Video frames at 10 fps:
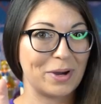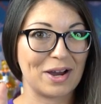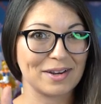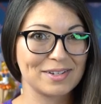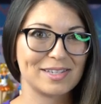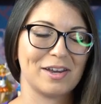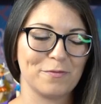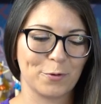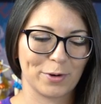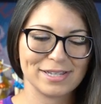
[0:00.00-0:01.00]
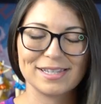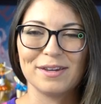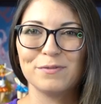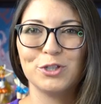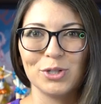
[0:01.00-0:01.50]
box of Grace
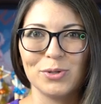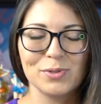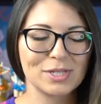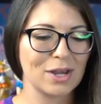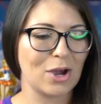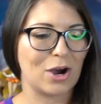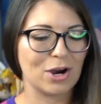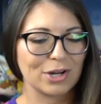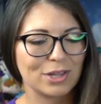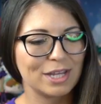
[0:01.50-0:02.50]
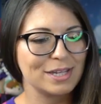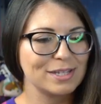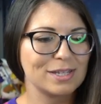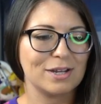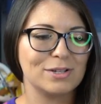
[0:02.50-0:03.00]
Gift shoes are
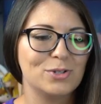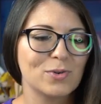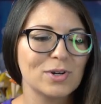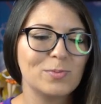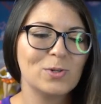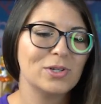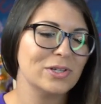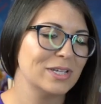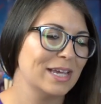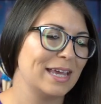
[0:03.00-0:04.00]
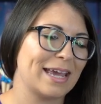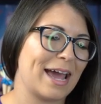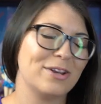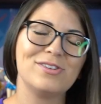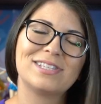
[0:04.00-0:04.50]
these adorable,
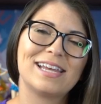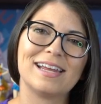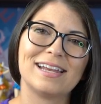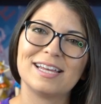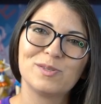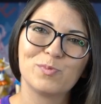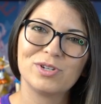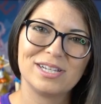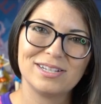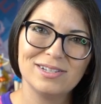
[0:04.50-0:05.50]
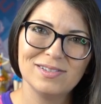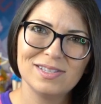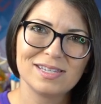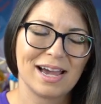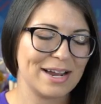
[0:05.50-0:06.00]
how do you say it,
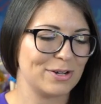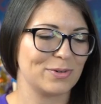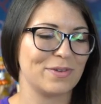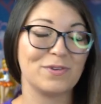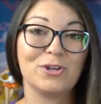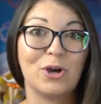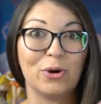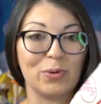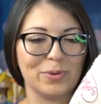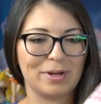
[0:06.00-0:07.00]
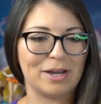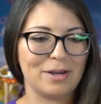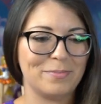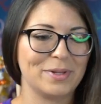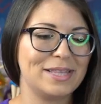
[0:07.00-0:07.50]
espadrilles? I don't even know.
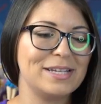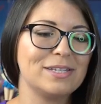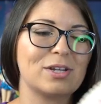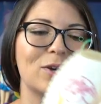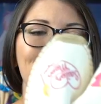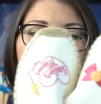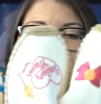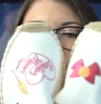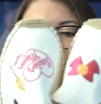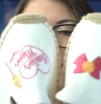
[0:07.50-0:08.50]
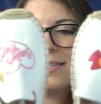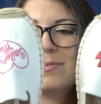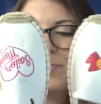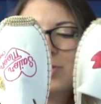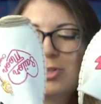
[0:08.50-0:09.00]
But these are basically simple